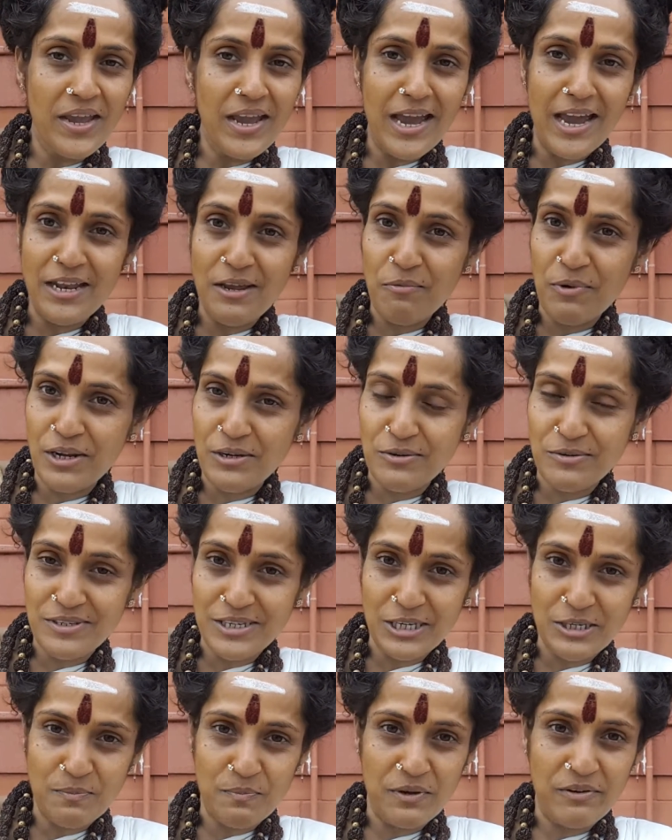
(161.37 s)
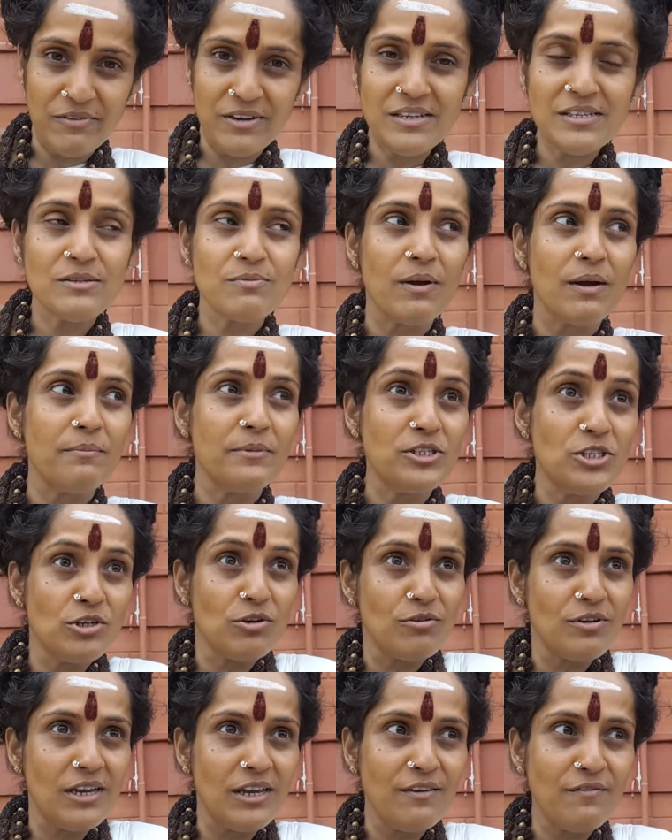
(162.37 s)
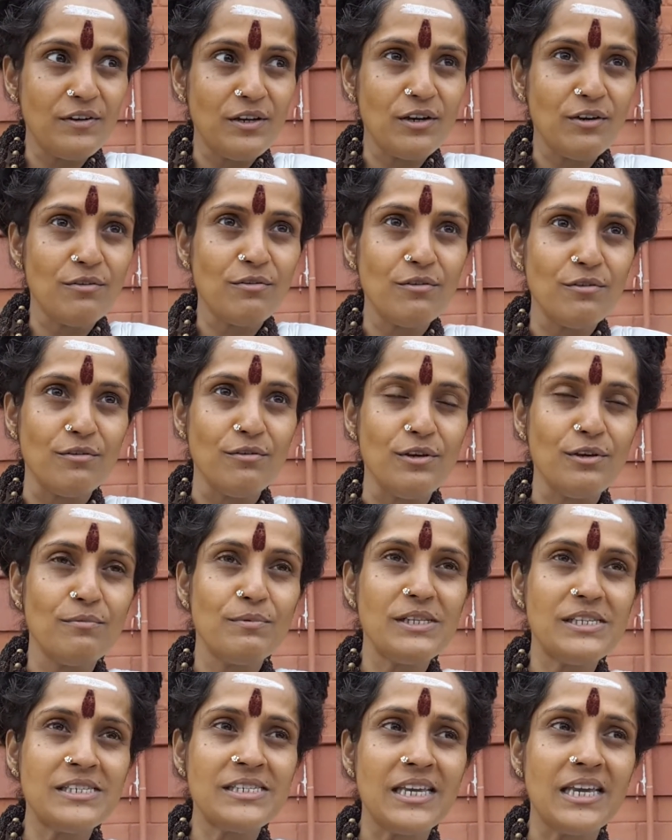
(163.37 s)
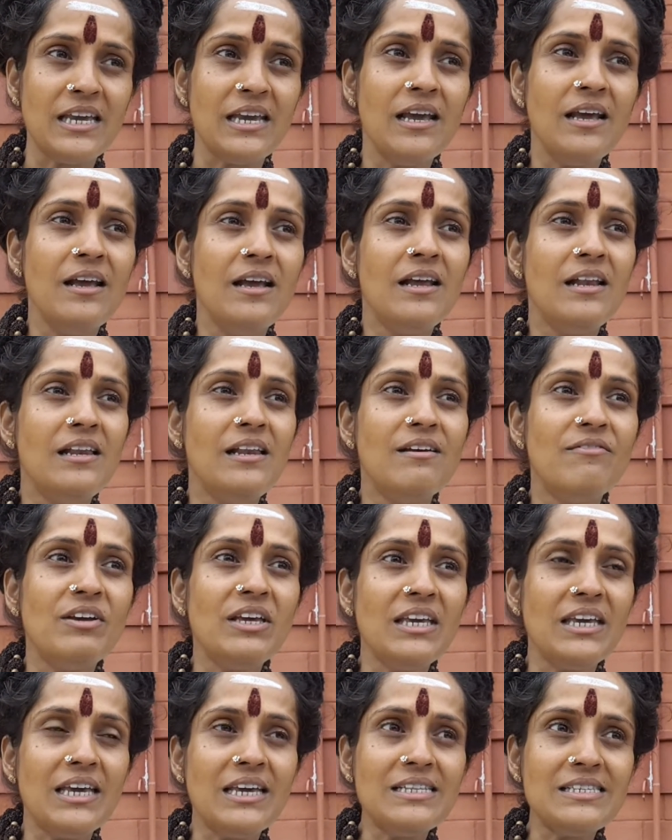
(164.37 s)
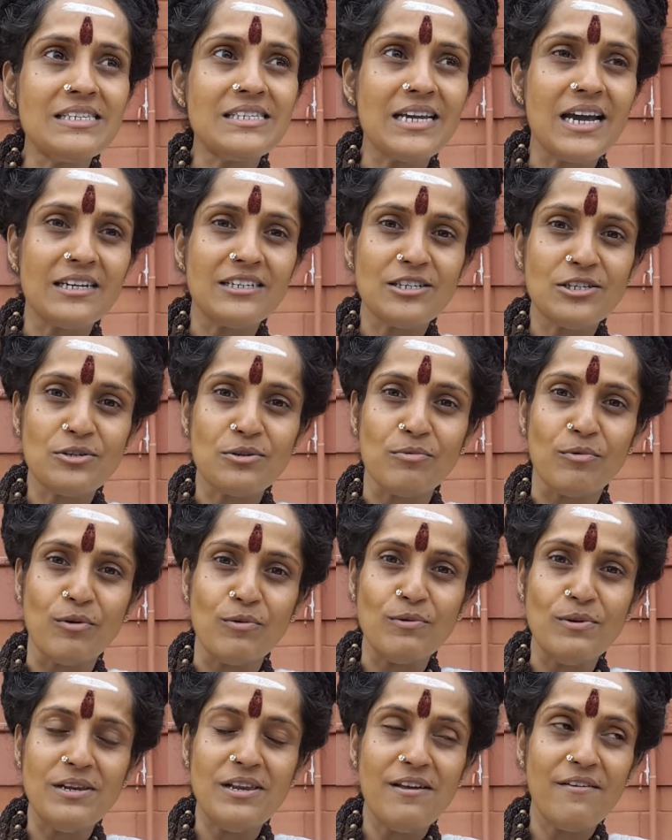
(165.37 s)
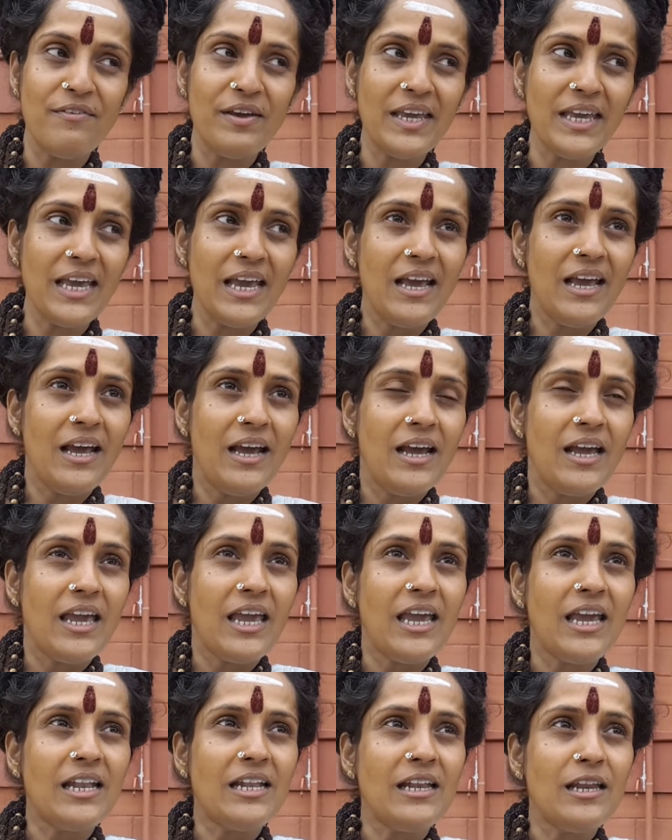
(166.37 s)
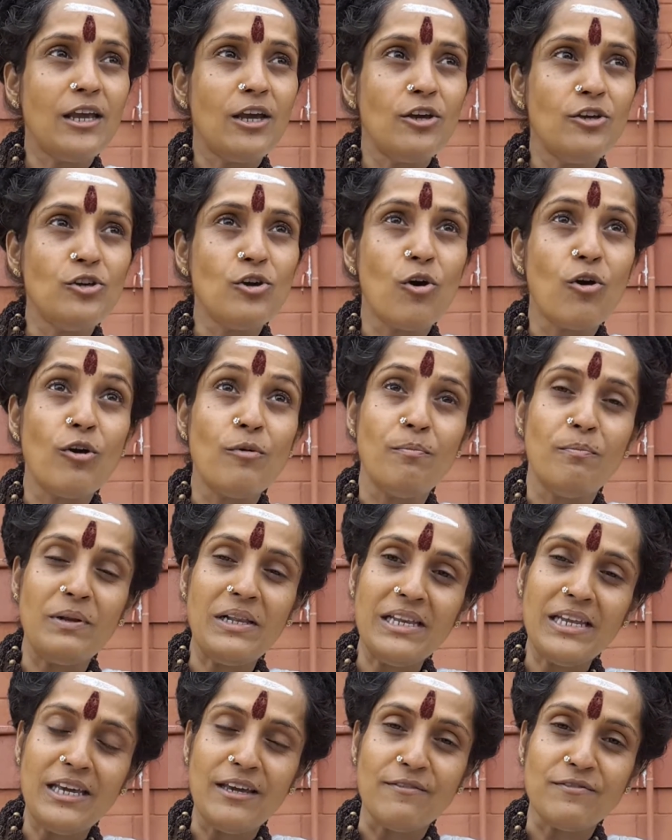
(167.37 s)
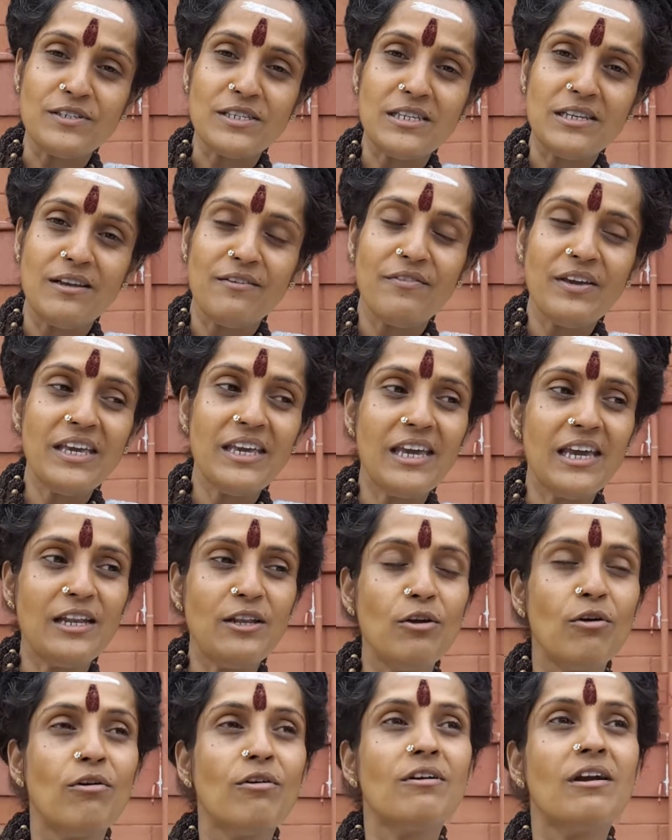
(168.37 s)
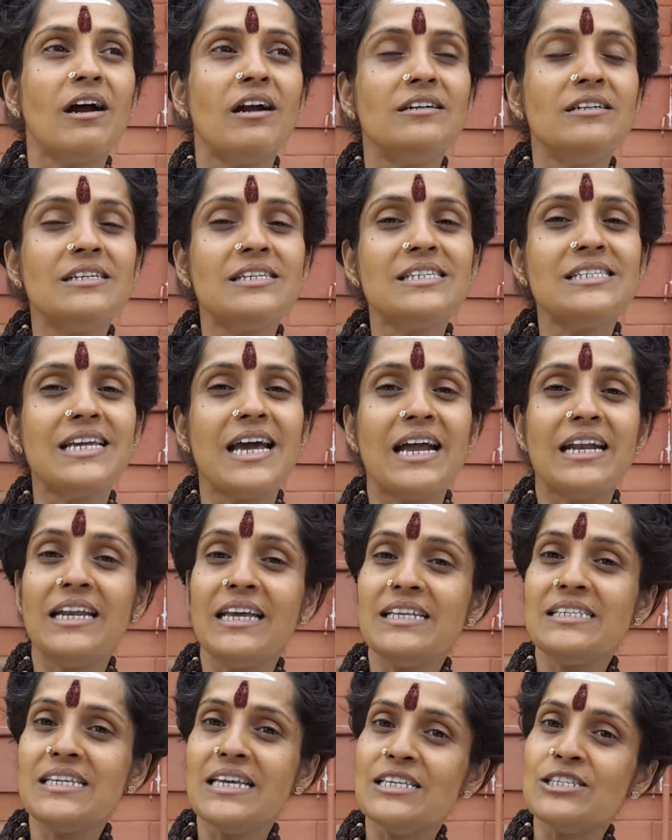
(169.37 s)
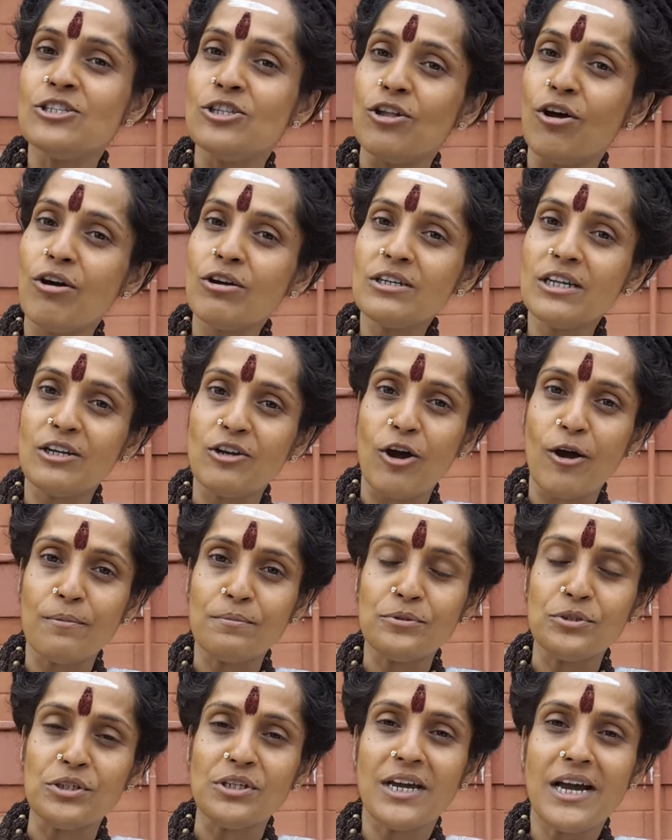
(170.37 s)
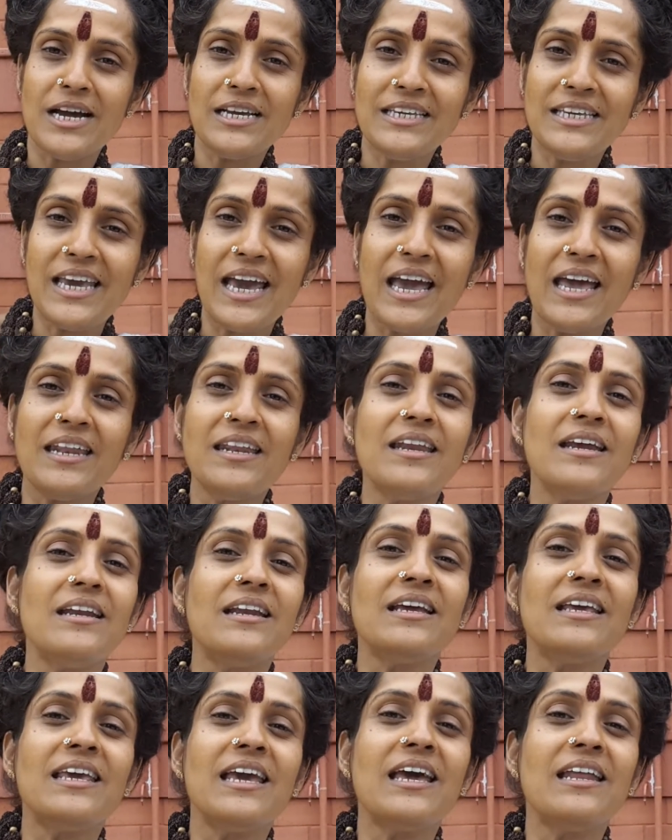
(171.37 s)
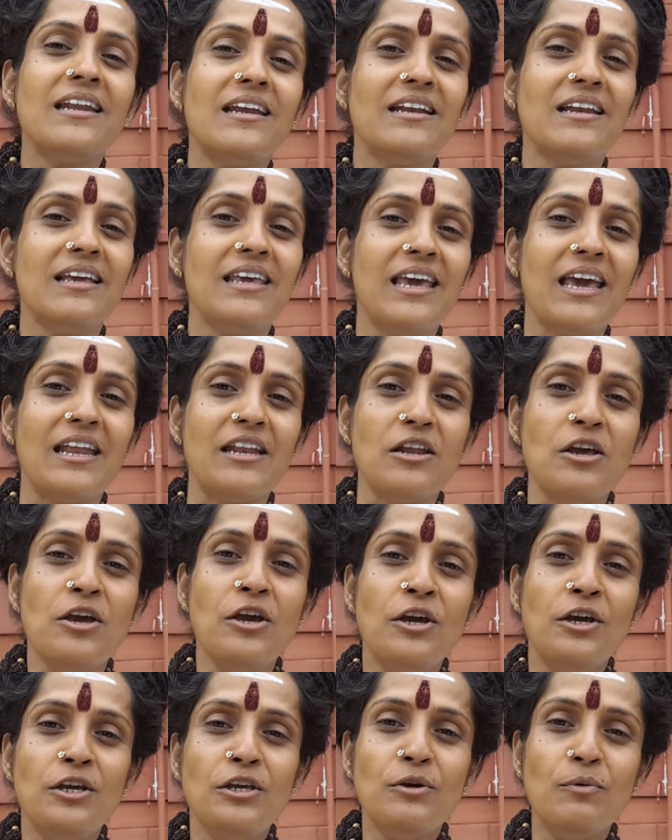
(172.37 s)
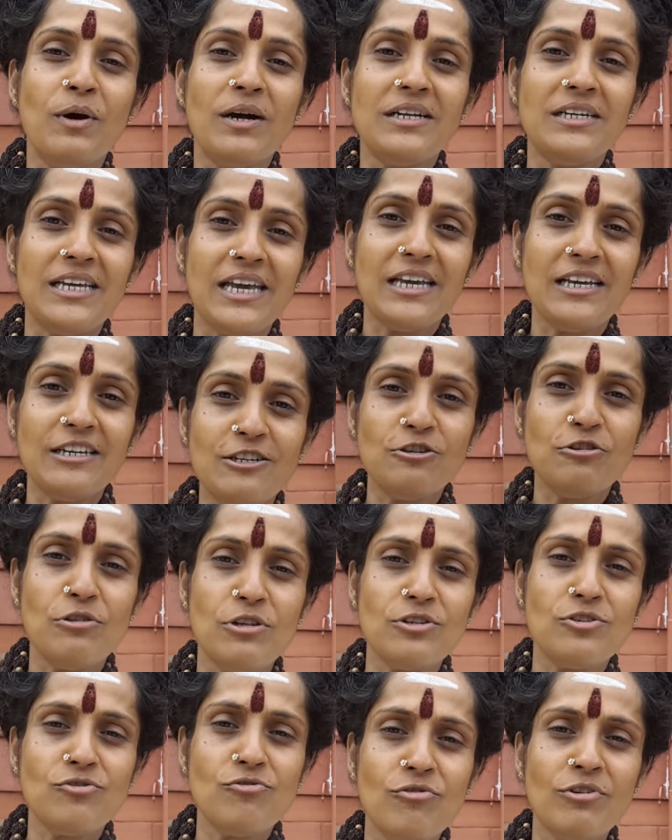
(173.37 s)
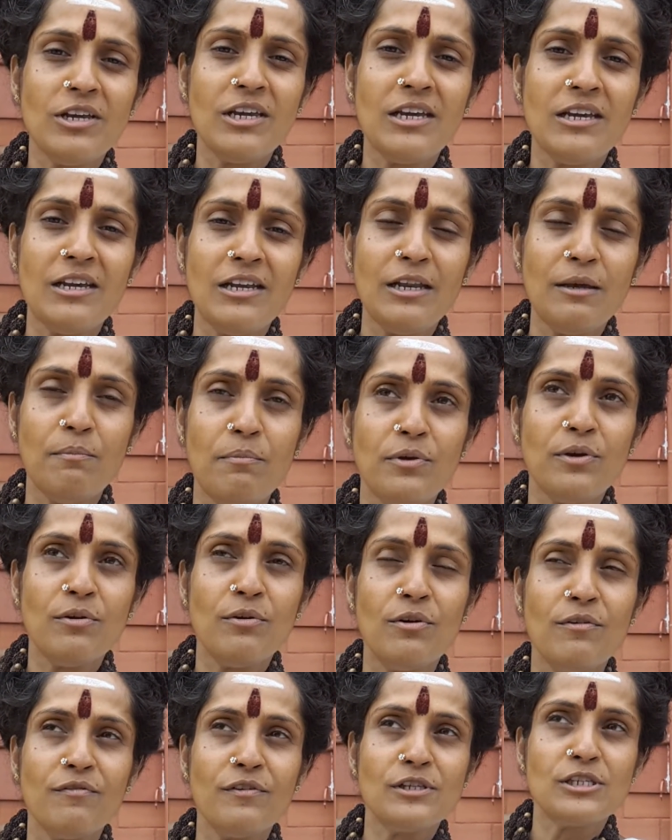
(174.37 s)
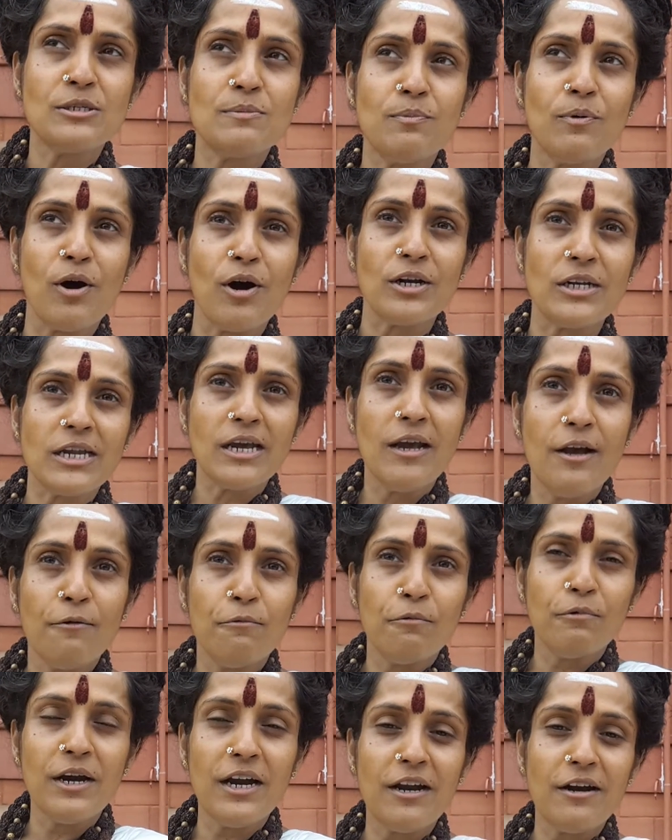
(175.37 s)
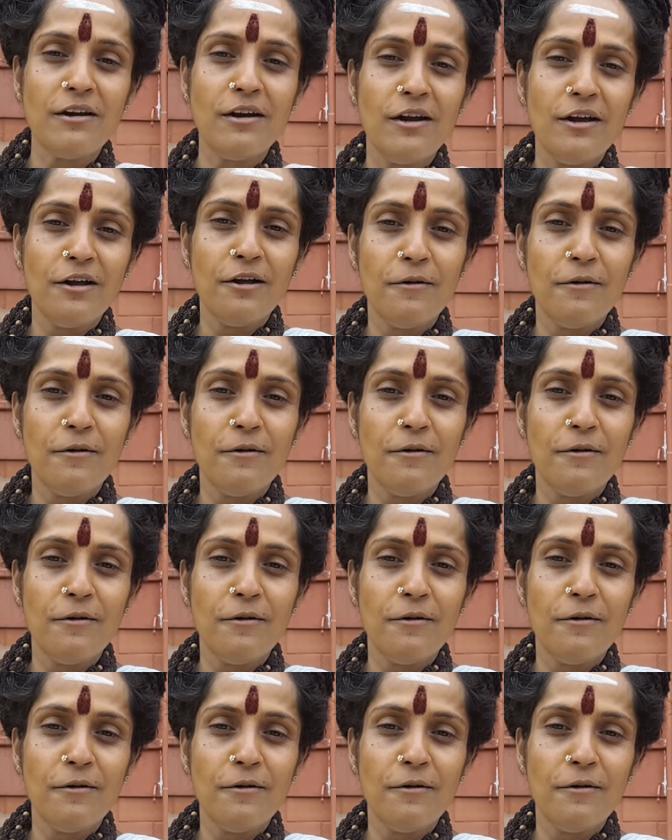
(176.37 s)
Anyone who's experienced Swamiji or even a Guru, you will see living in status quo, living in your beliefs, living in your understandings is not an option. Again and again and again, you are taken to this really beautiful spot where